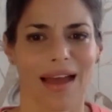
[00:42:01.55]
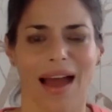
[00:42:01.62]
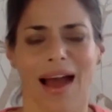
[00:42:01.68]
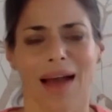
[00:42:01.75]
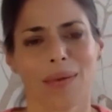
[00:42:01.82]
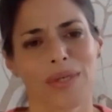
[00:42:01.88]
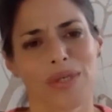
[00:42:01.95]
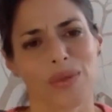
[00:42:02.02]

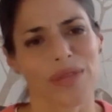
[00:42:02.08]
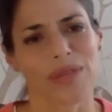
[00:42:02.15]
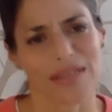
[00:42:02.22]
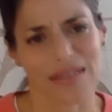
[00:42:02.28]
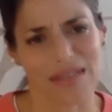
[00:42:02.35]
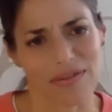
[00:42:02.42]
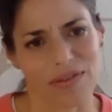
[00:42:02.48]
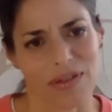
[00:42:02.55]
I would do things
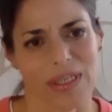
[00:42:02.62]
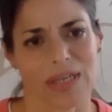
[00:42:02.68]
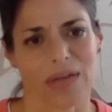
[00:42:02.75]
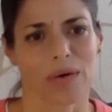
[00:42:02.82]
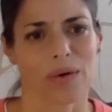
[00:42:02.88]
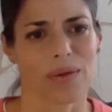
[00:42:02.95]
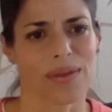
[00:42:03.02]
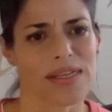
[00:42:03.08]
differently,
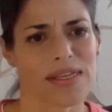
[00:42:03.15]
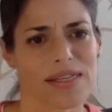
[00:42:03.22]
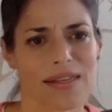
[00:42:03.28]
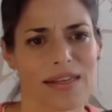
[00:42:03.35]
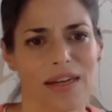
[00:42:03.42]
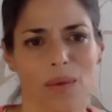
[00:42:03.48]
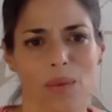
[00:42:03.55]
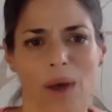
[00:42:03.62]
or this,
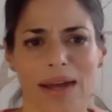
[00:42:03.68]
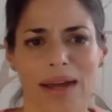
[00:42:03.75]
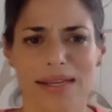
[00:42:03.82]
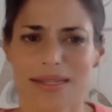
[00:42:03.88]
why is